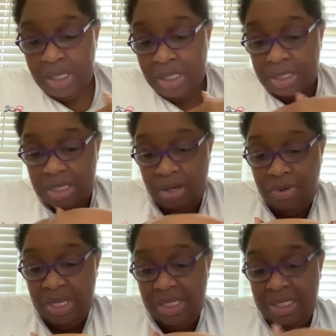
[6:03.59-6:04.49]
So
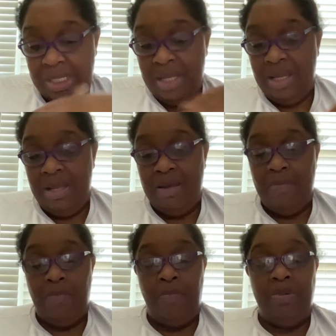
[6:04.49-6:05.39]

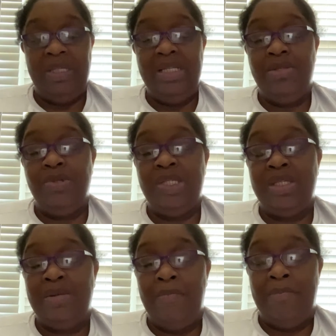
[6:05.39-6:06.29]
but this
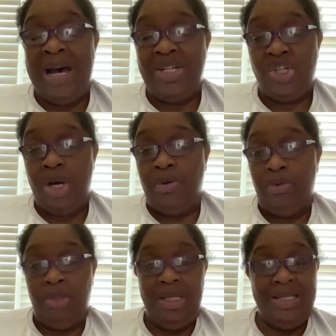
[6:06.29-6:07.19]
was my shirt.
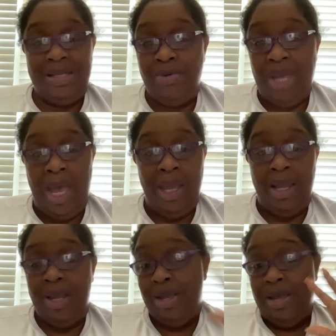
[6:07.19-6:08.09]
It's okay.
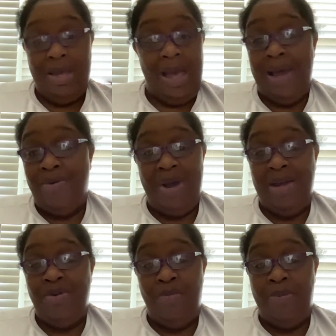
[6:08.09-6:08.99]
I don't have
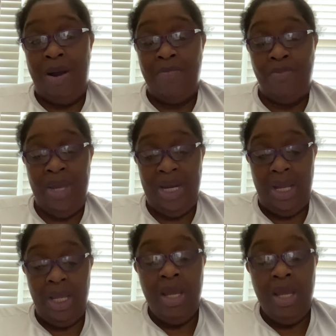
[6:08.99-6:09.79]
no problem with it.